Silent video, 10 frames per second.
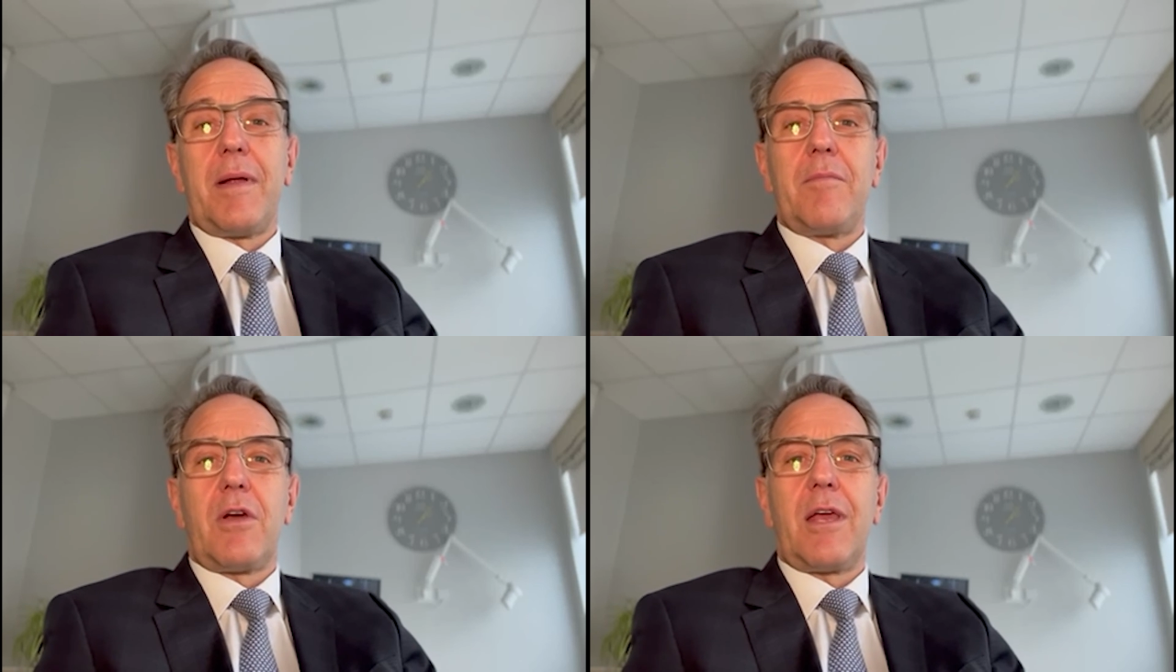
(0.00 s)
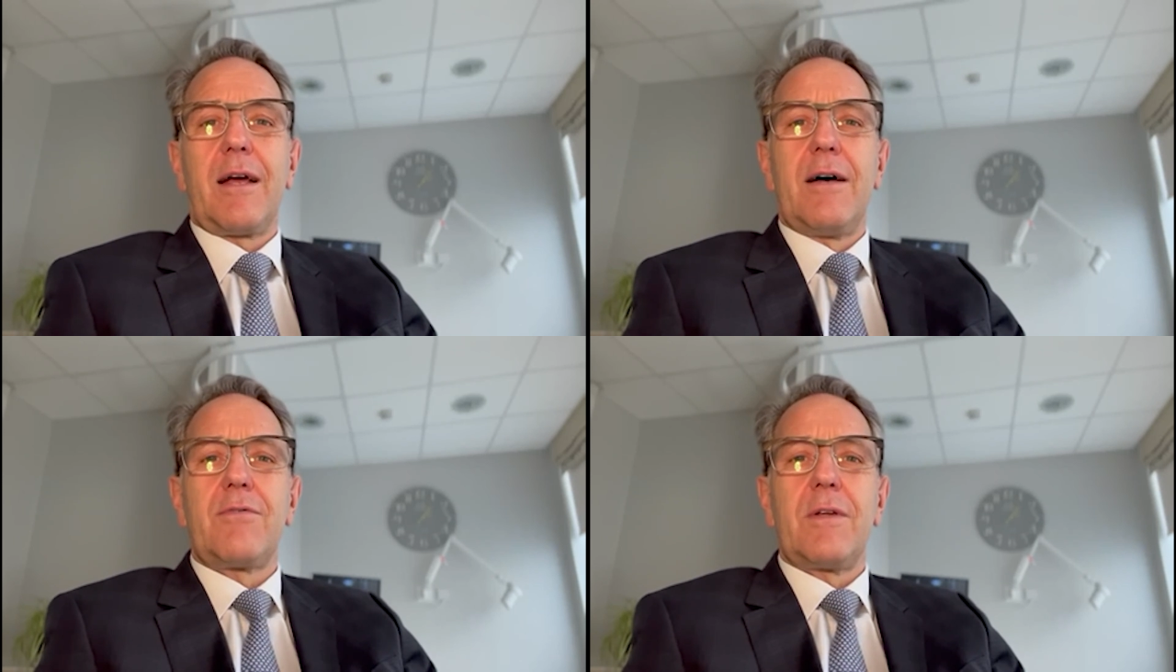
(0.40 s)
I'm looking
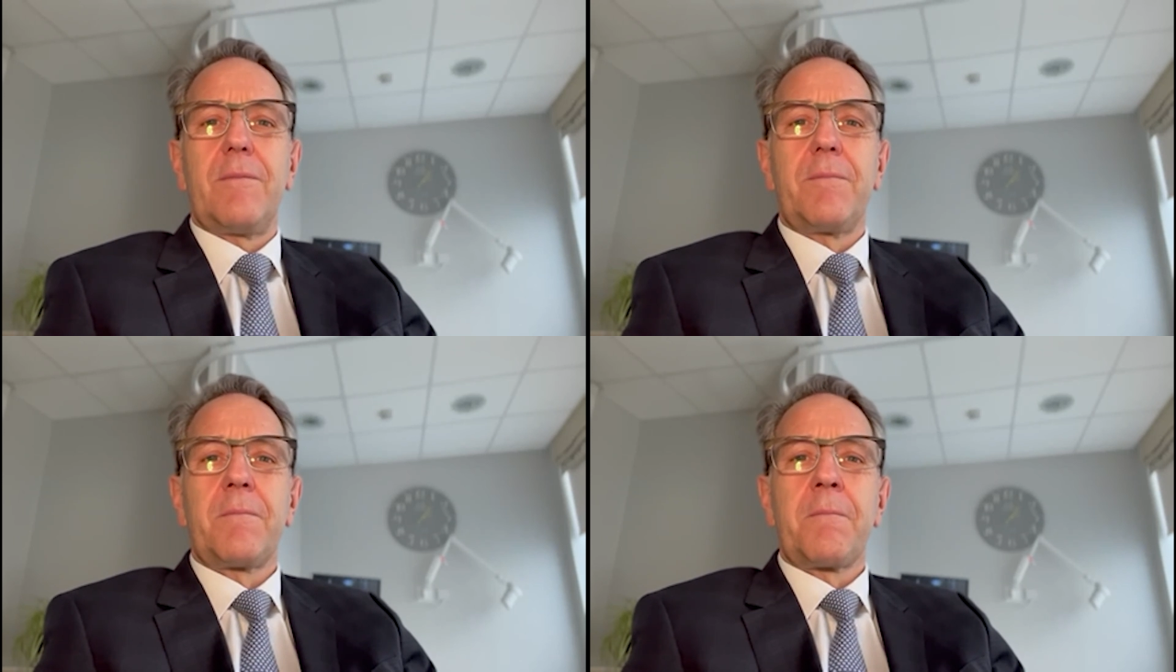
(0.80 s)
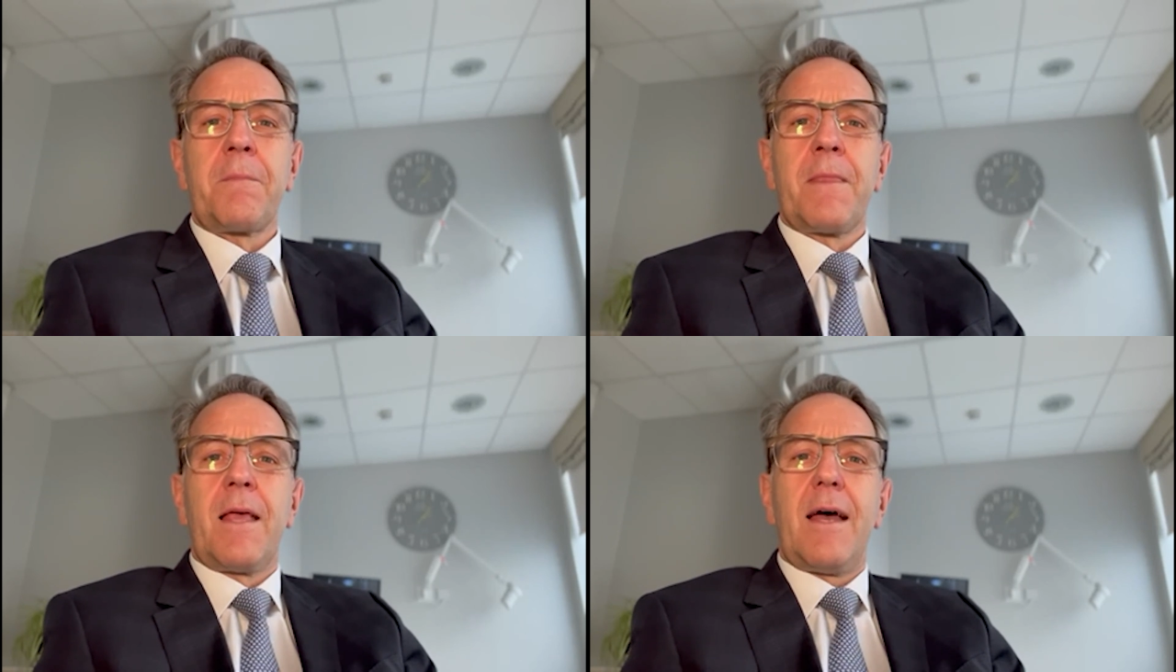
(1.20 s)
after.
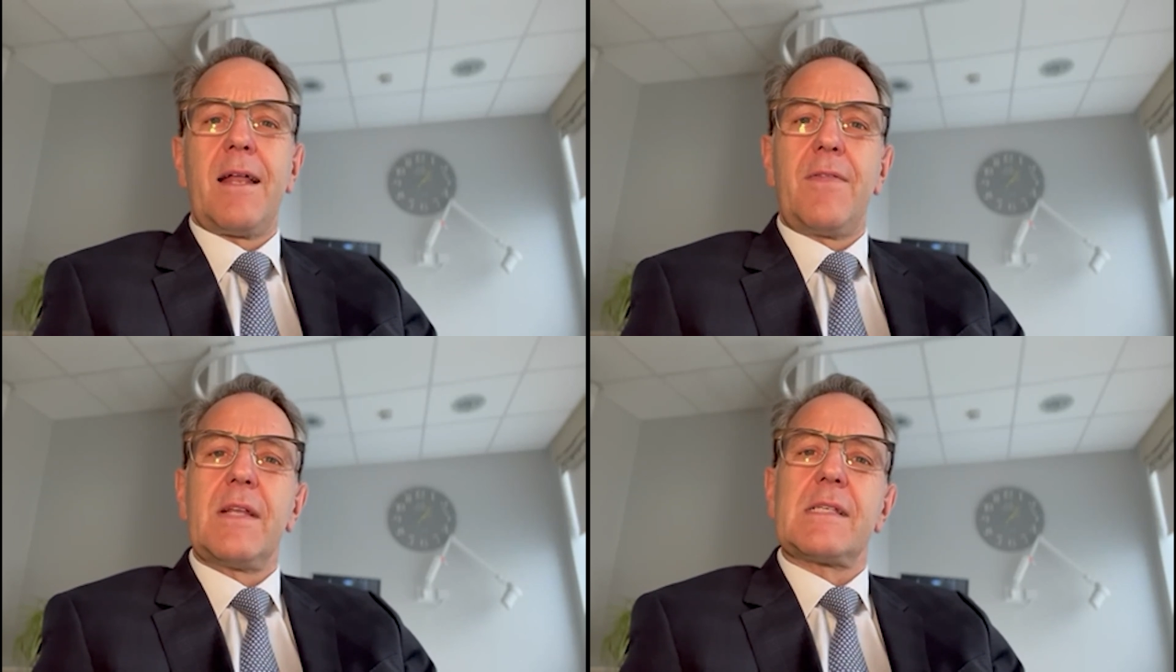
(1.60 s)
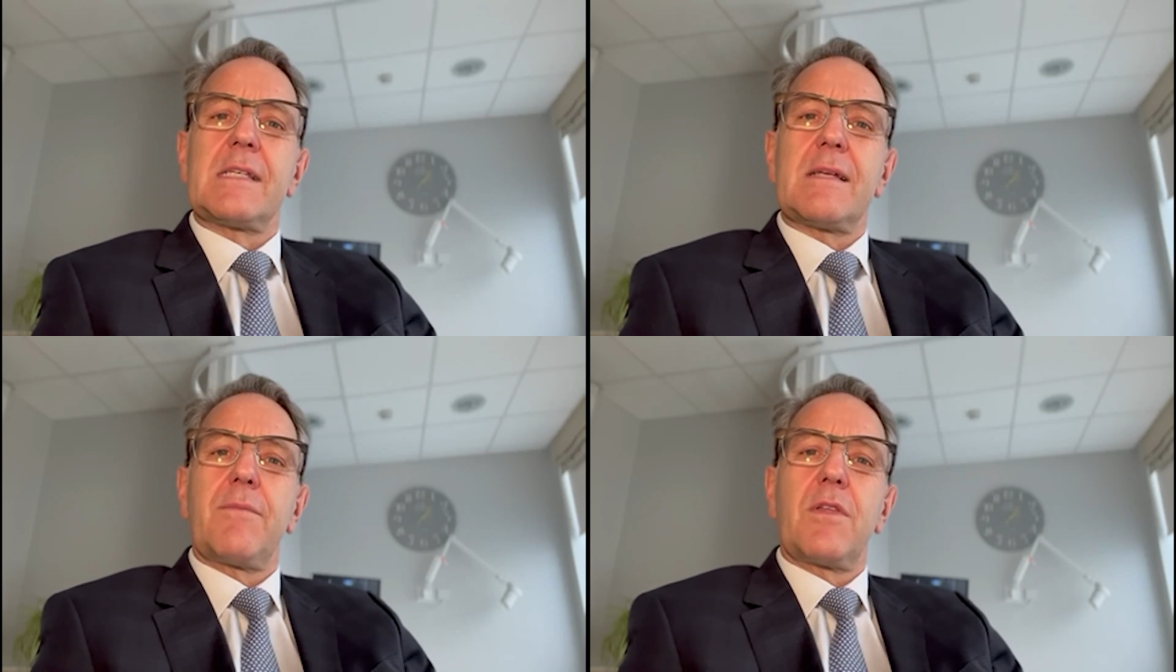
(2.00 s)
And I think this is
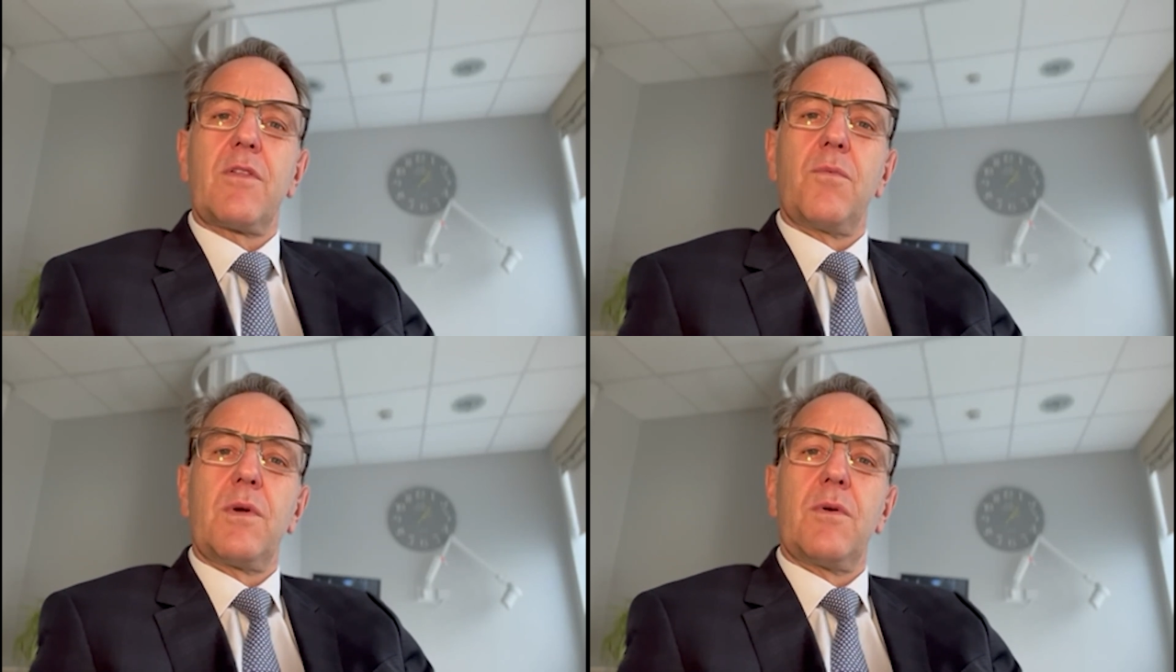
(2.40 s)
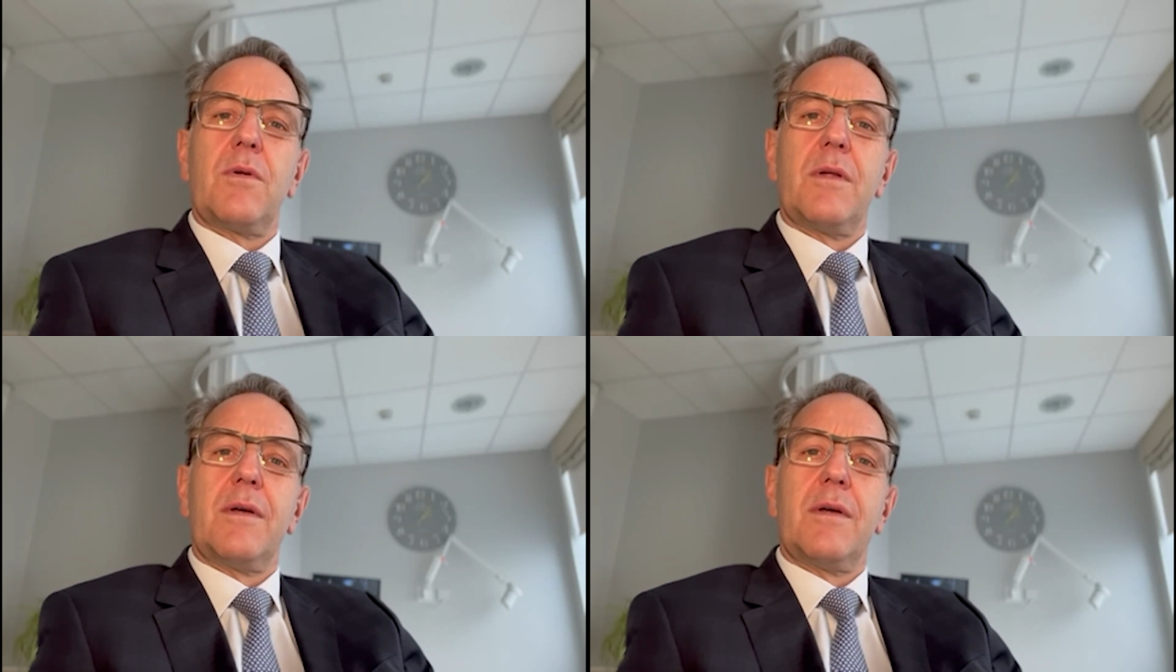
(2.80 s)
something that we all